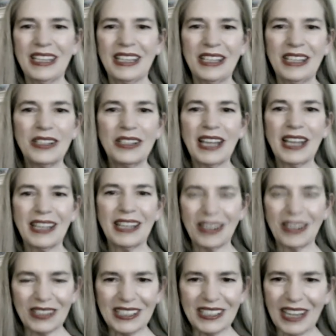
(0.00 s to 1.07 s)
interneting
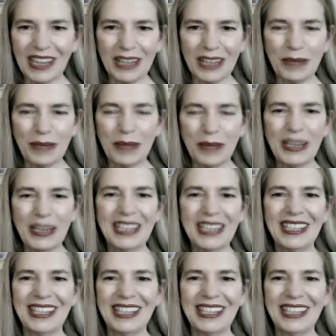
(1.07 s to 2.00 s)
all the time, maybe.